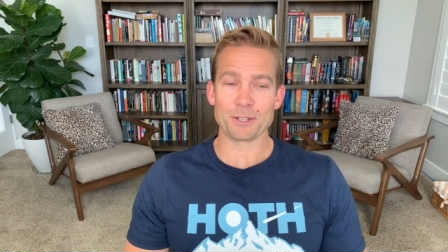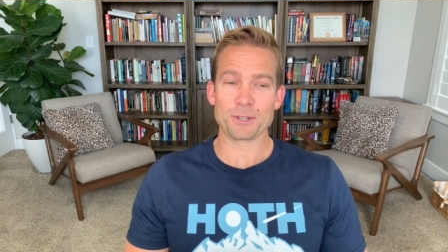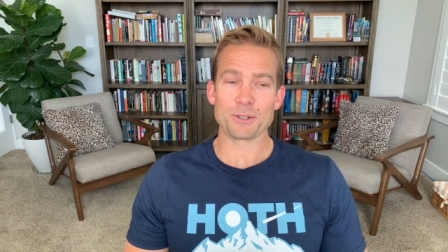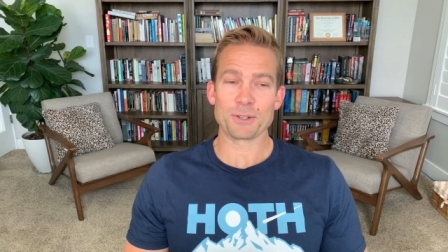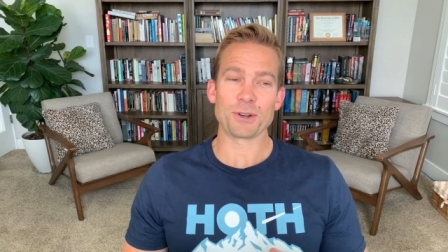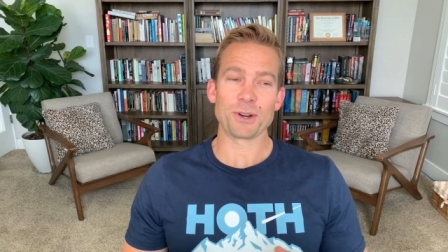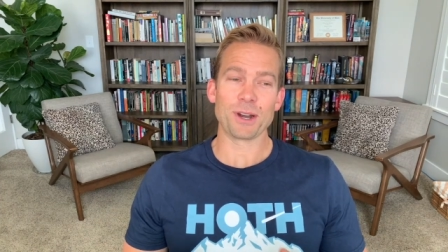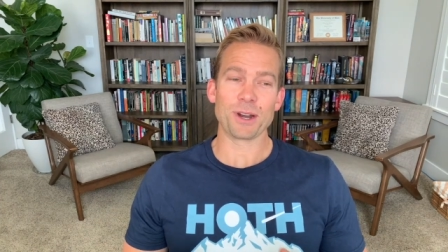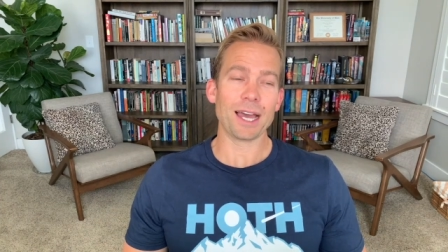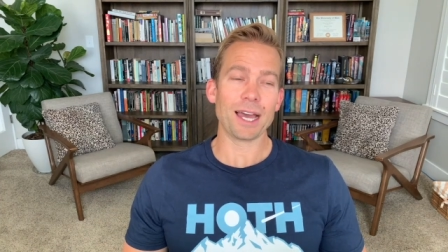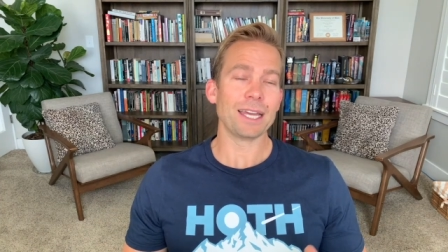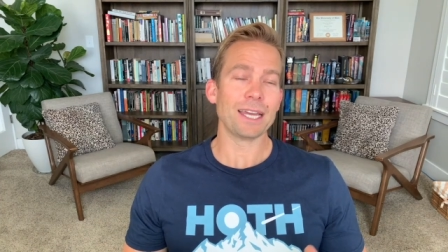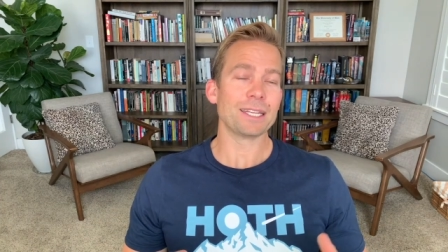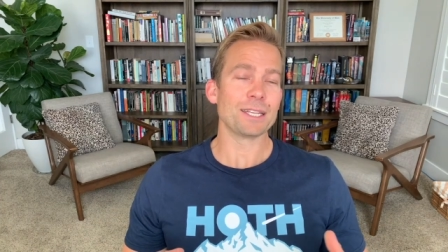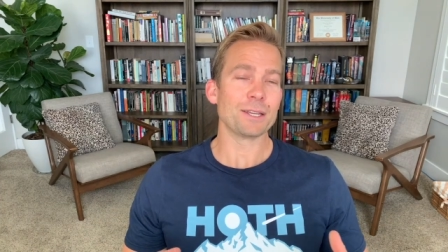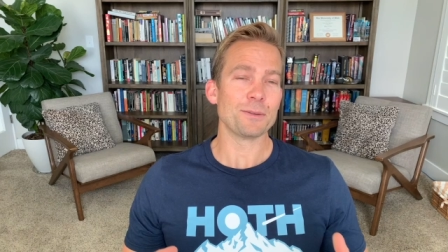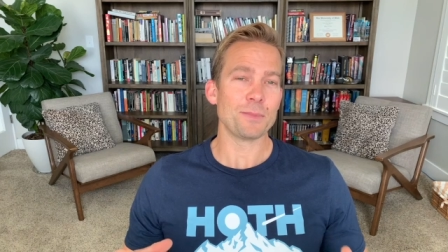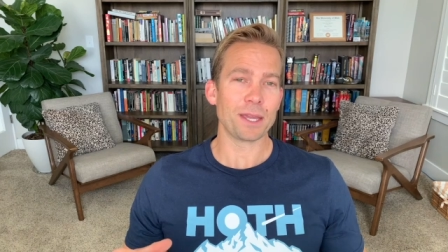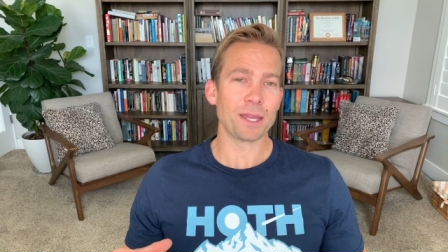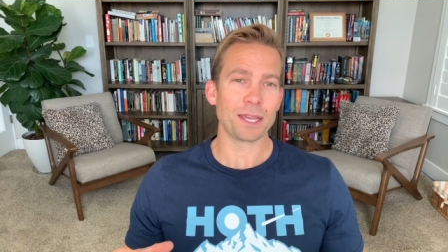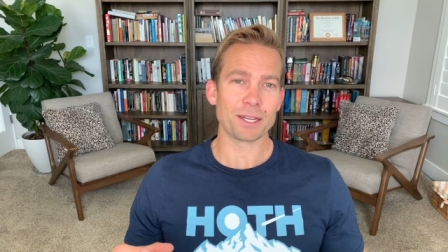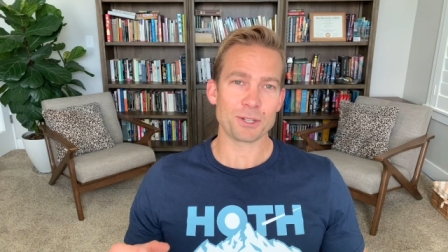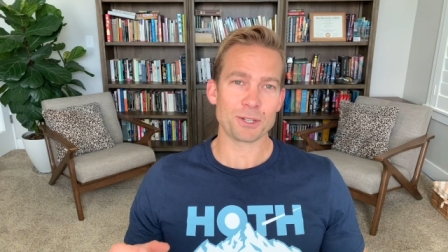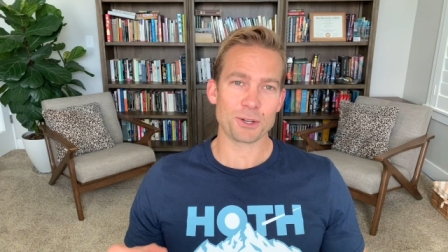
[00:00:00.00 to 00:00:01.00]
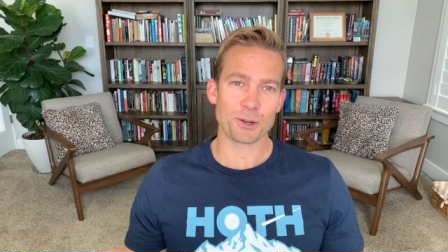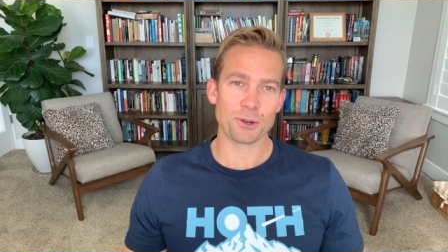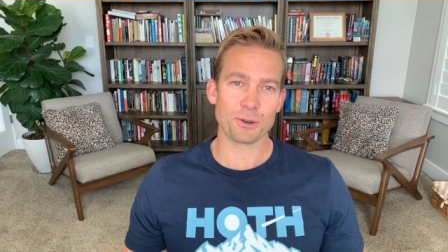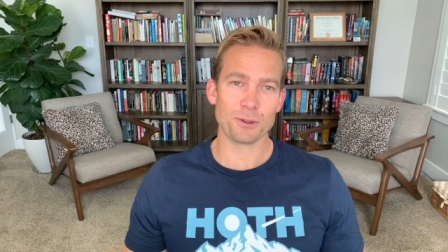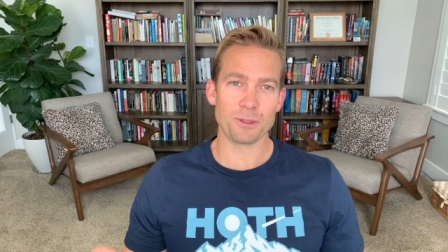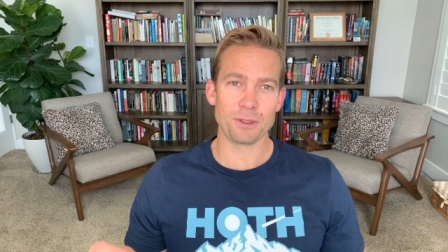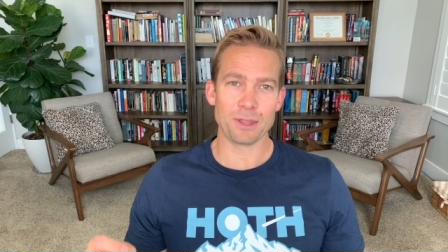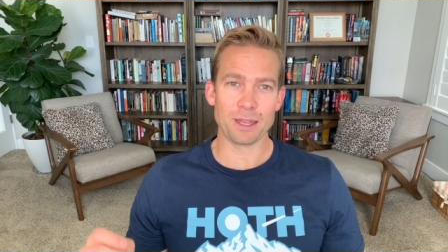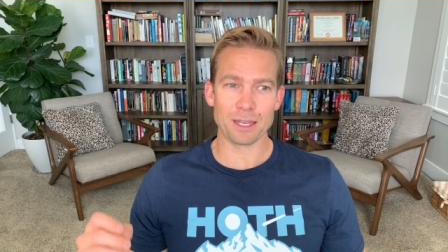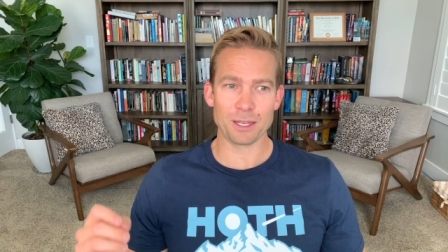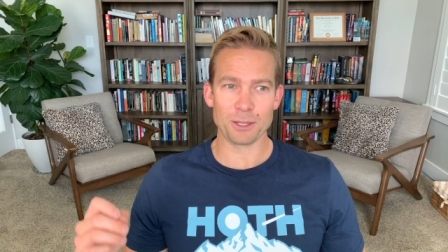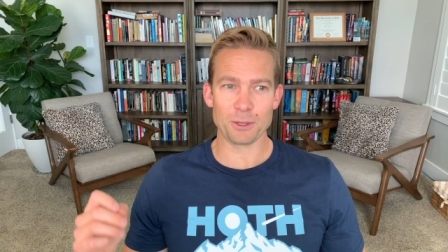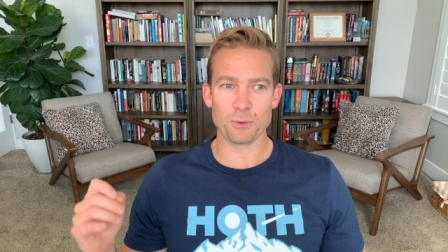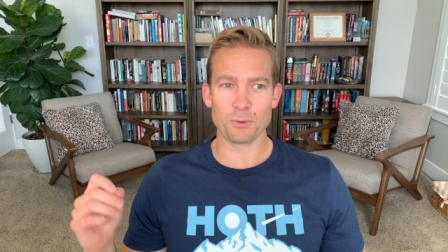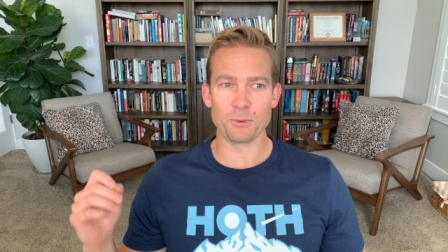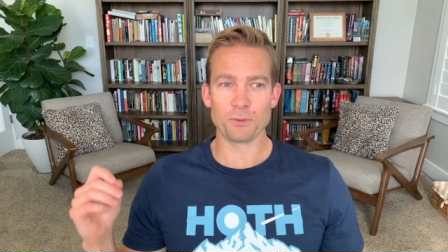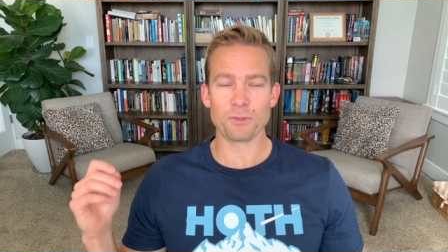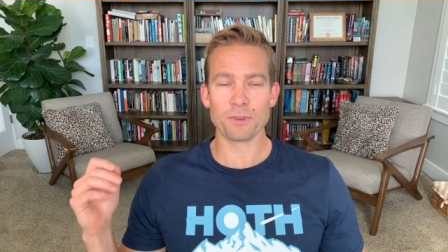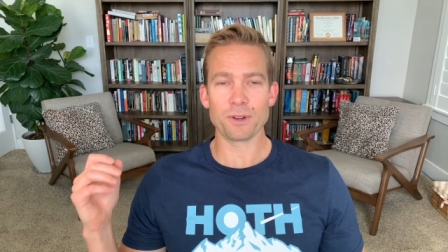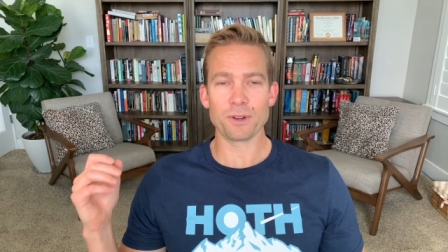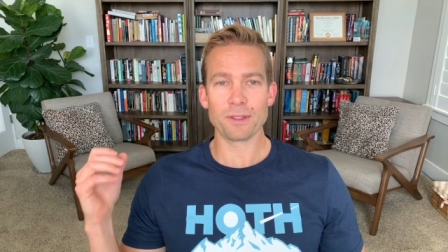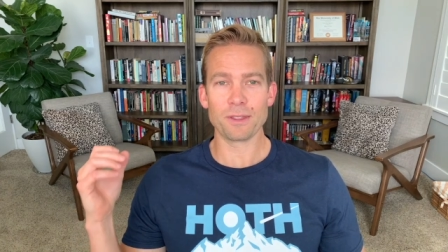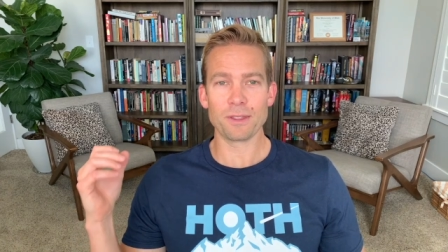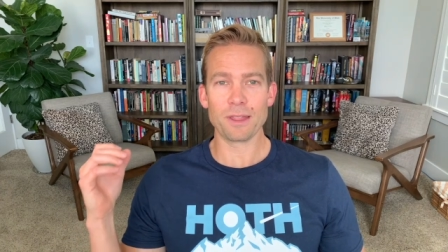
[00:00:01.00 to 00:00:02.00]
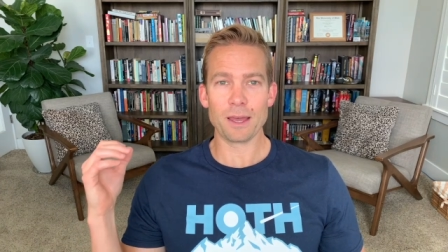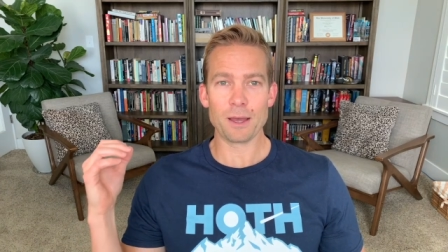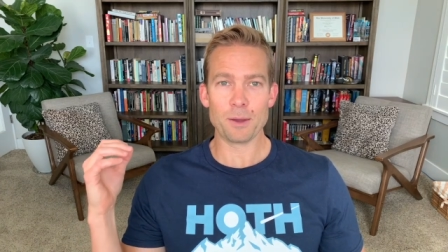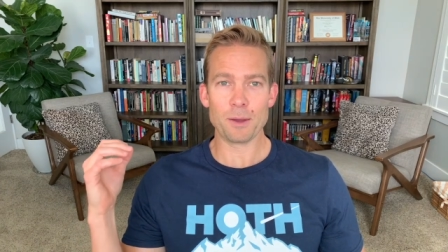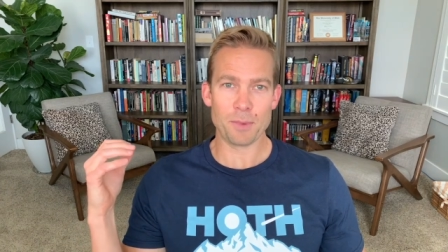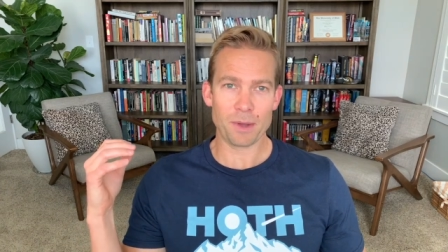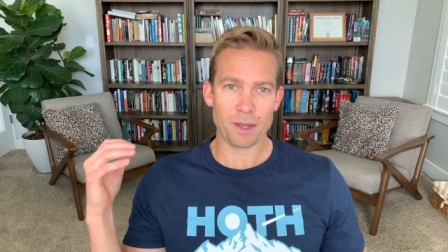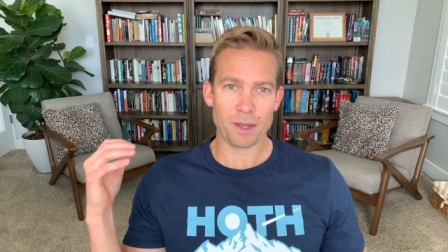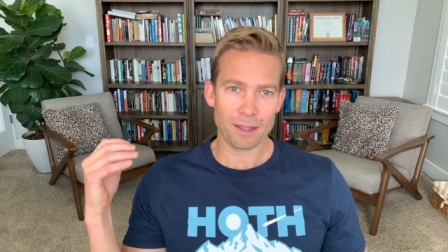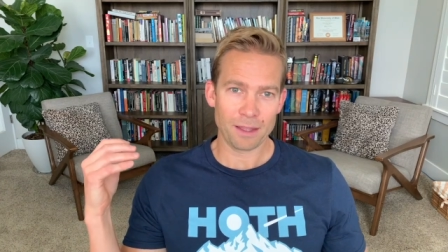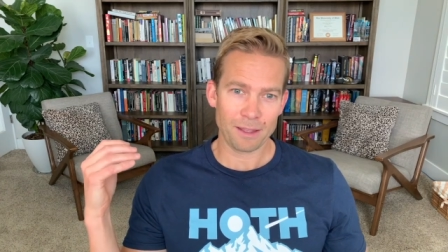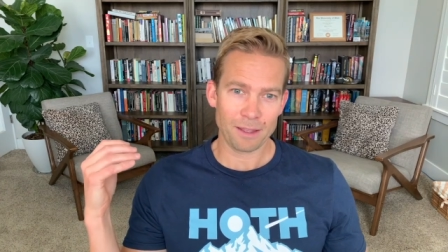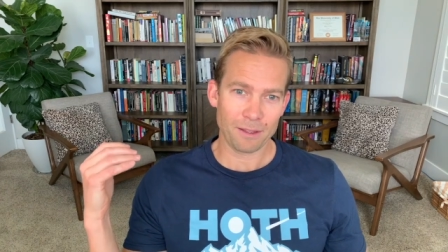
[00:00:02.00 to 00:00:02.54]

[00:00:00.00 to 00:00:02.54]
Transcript: try to make sure that you fear them